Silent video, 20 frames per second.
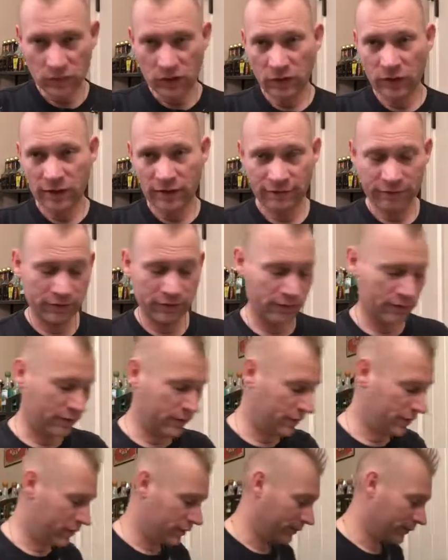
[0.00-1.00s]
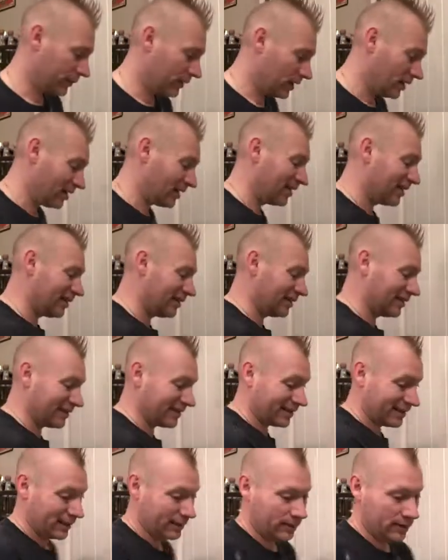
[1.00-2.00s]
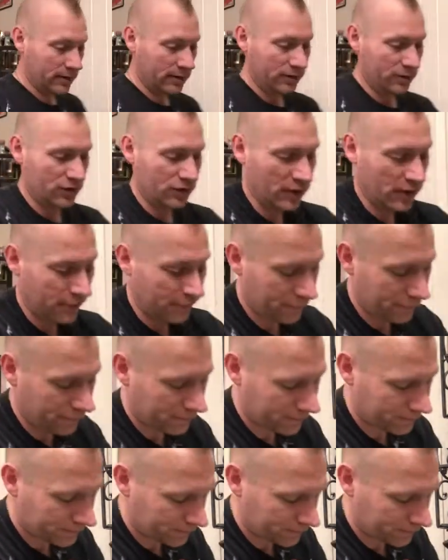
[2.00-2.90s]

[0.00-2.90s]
without further ado, let's get to this shave.